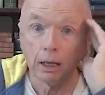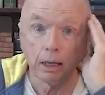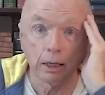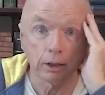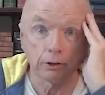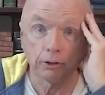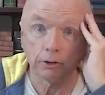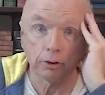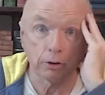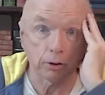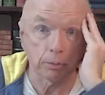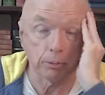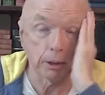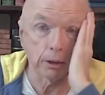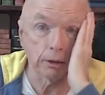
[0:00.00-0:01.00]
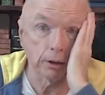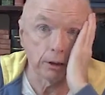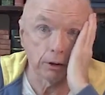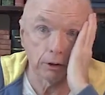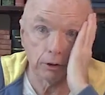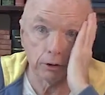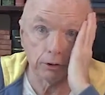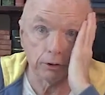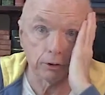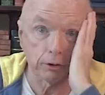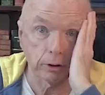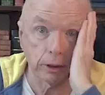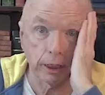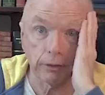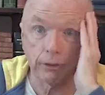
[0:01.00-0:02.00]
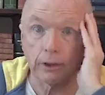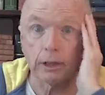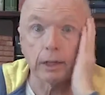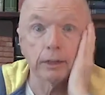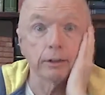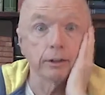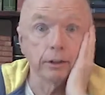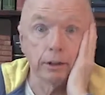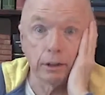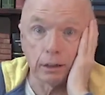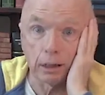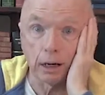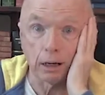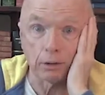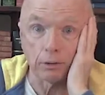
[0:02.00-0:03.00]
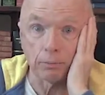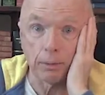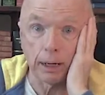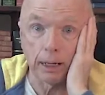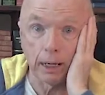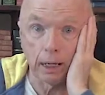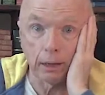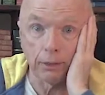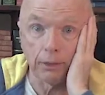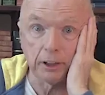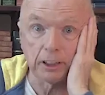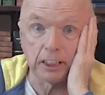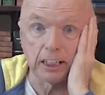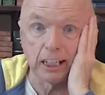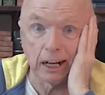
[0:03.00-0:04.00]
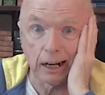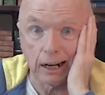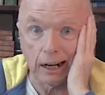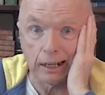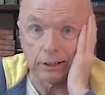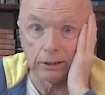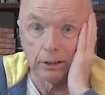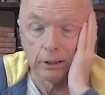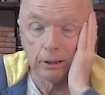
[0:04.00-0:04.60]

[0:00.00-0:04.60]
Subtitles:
it took me years to get that idea out of my head that God